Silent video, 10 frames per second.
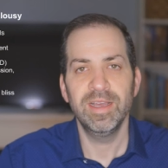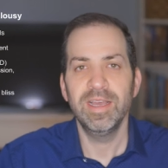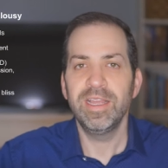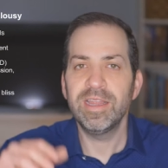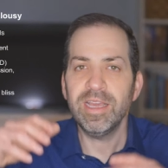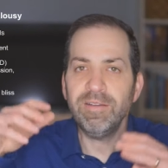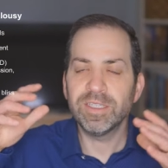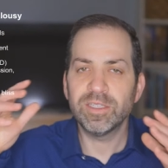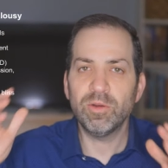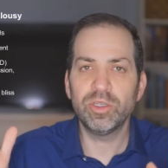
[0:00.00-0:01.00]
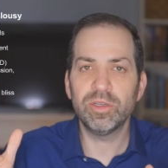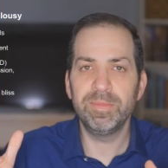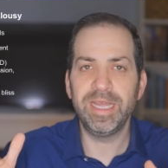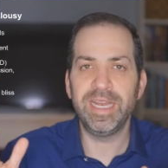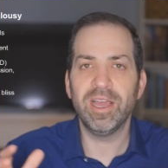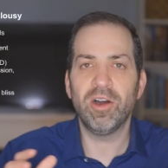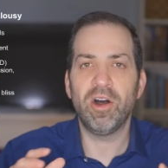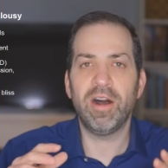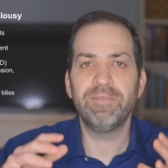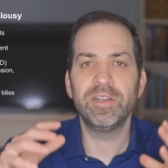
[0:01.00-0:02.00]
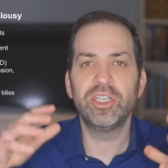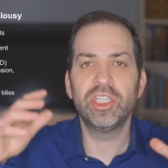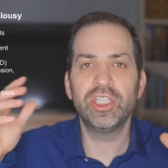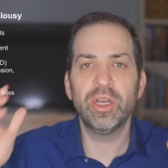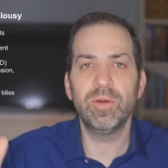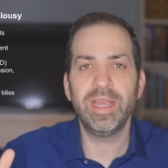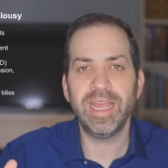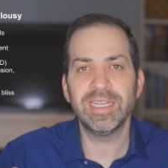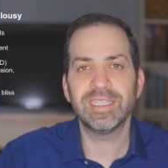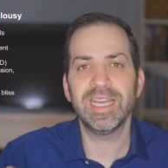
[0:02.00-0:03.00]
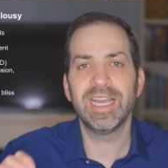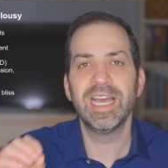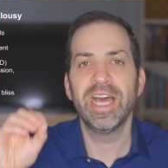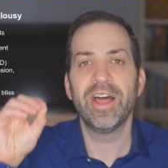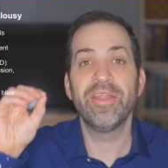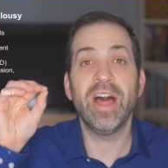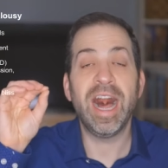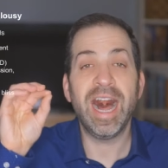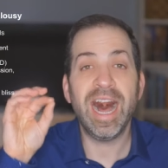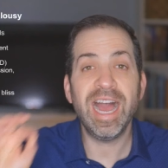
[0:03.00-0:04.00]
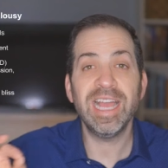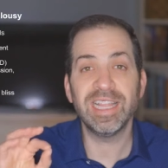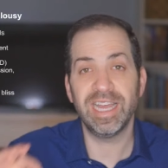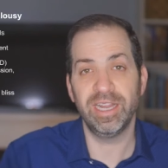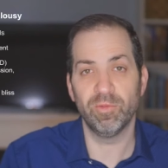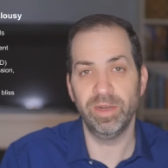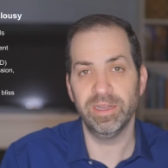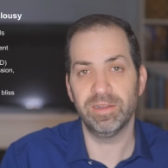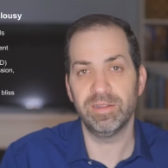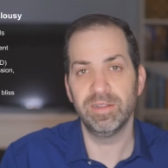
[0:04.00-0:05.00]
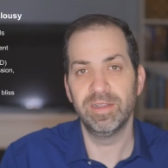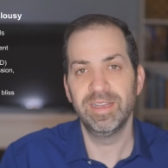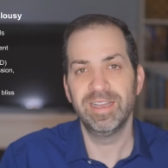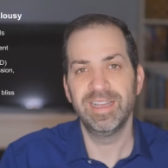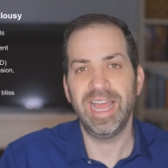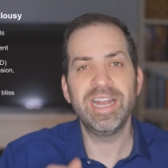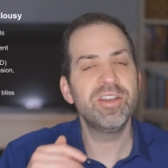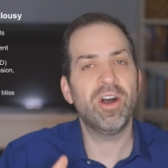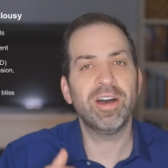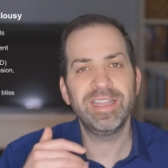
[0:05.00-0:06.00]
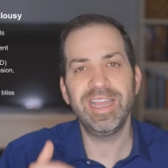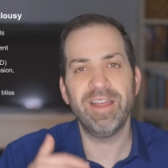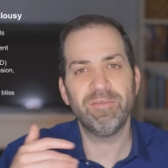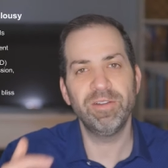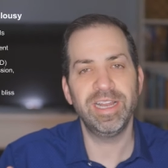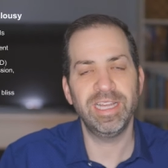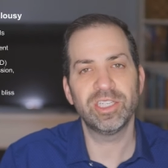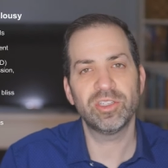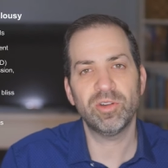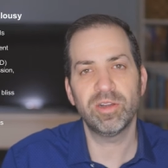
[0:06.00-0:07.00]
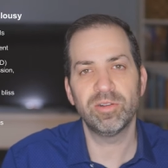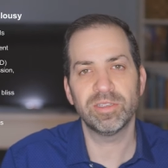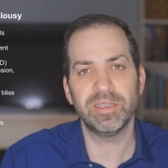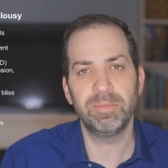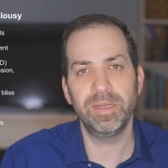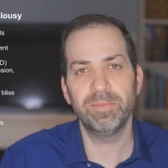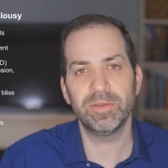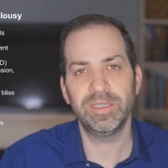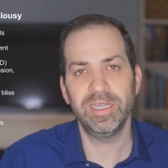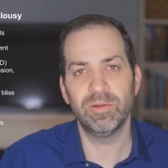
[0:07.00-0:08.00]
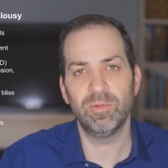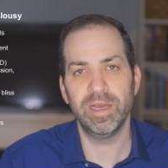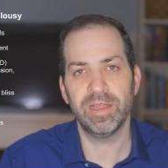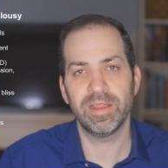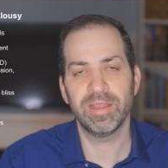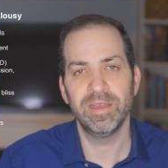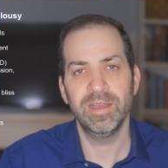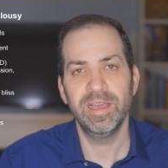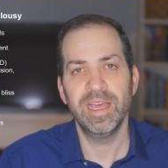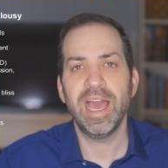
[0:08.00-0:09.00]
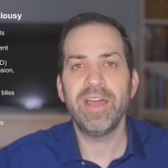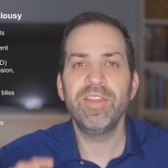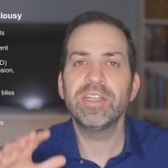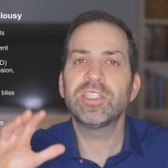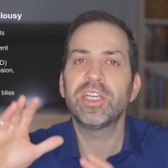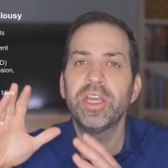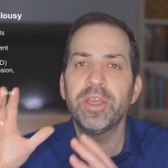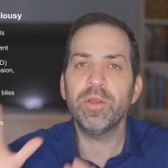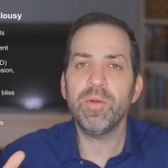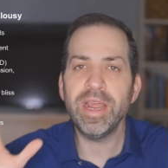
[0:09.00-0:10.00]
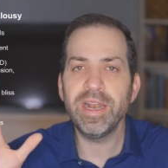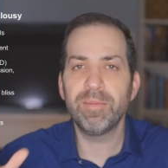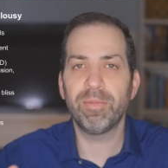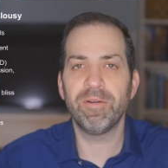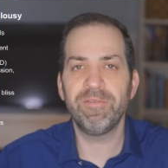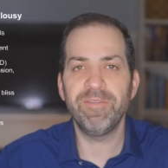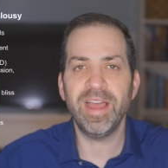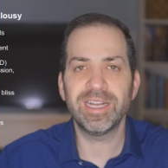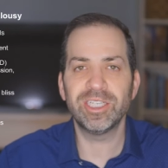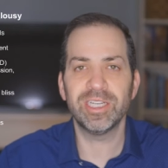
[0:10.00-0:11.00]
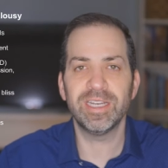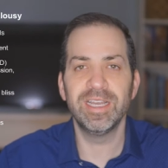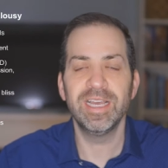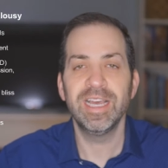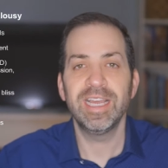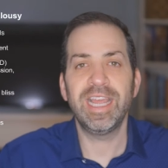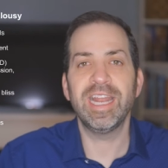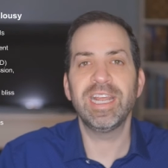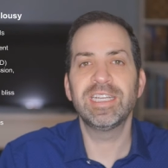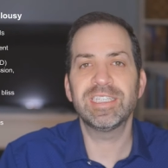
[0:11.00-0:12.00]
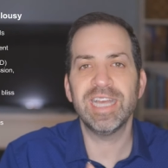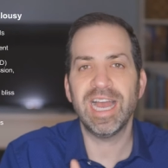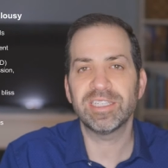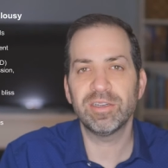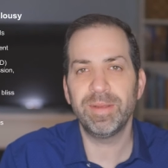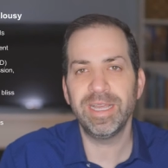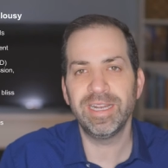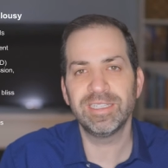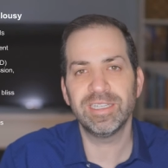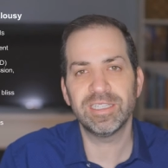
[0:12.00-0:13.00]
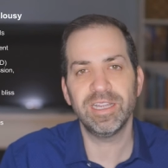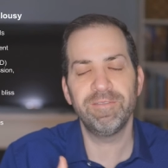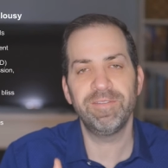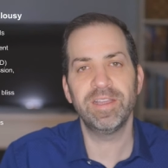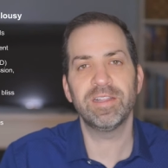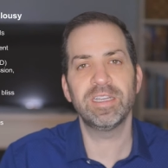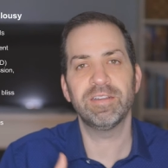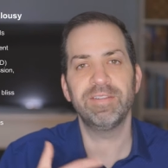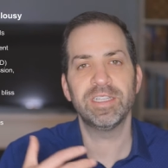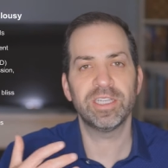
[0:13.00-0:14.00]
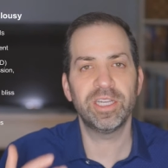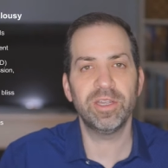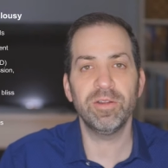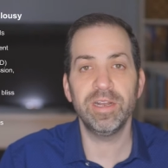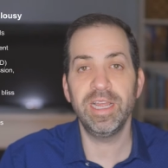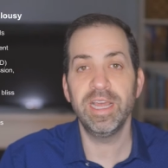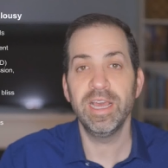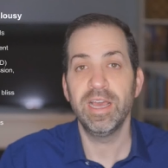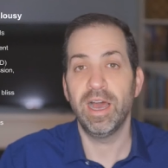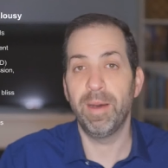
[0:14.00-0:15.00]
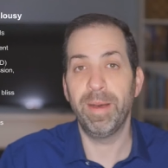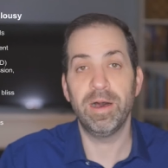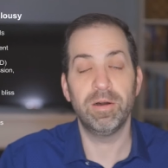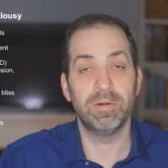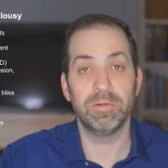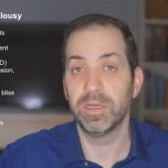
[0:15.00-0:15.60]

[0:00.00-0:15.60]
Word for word: You can think of social media often showcasing the highlight reel and not the everyday struggles that people deal with. And this curated perfection can exacerbate existing feelings of insecurity about